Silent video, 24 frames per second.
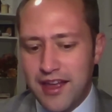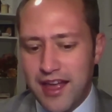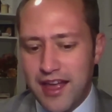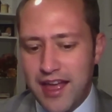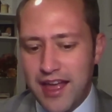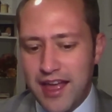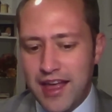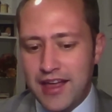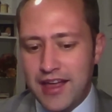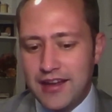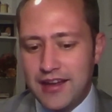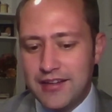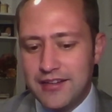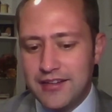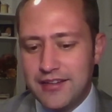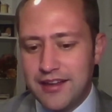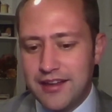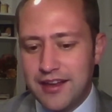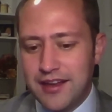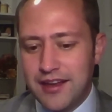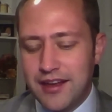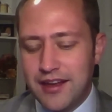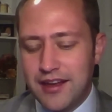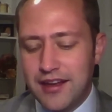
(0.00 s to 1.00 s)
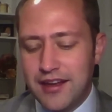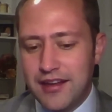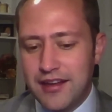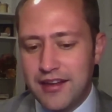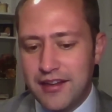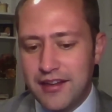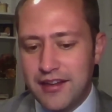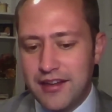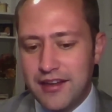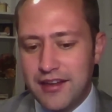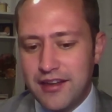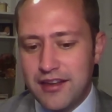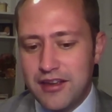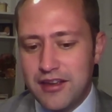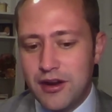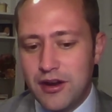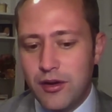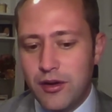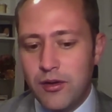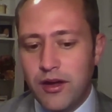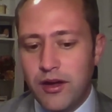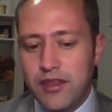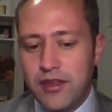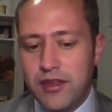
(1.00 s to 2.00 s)
And,
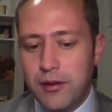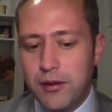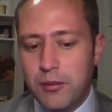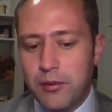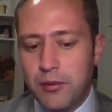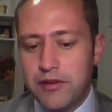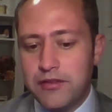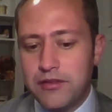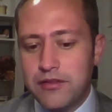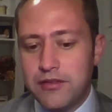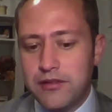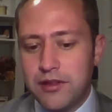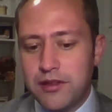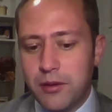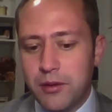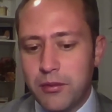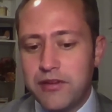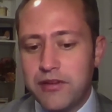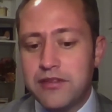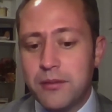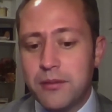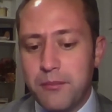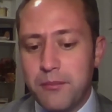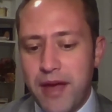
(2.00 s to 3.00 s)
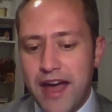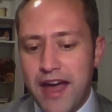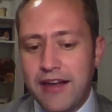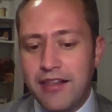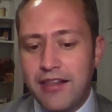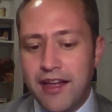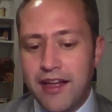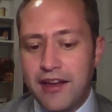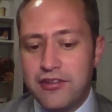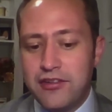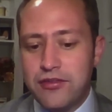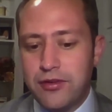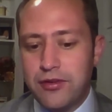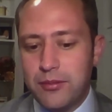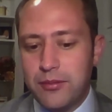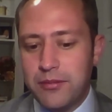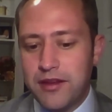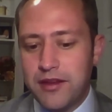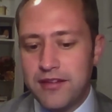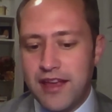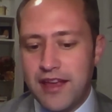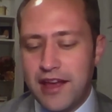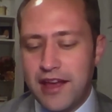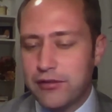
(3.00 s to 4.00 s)
there was some backlash from
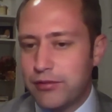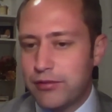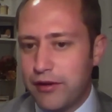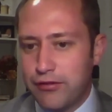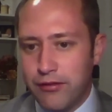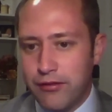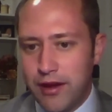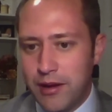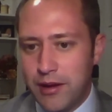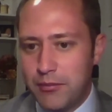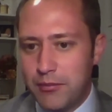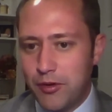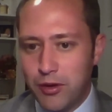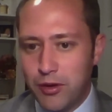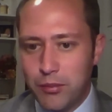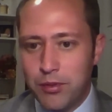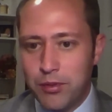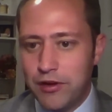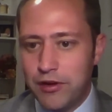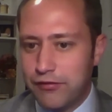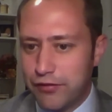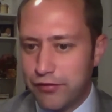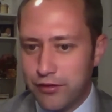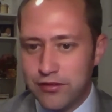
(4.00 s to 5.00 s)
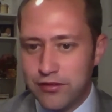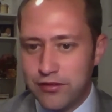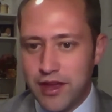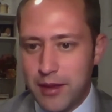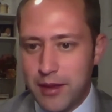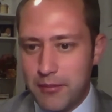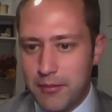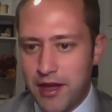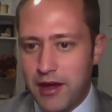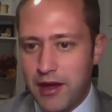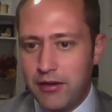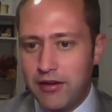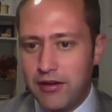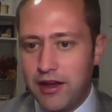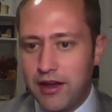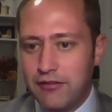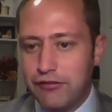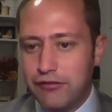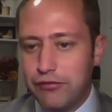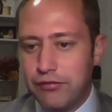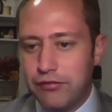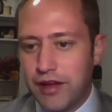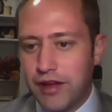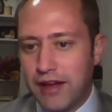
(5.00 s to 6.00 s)
the tax referendum group when it first came
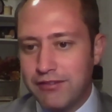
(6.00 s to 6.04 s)
out.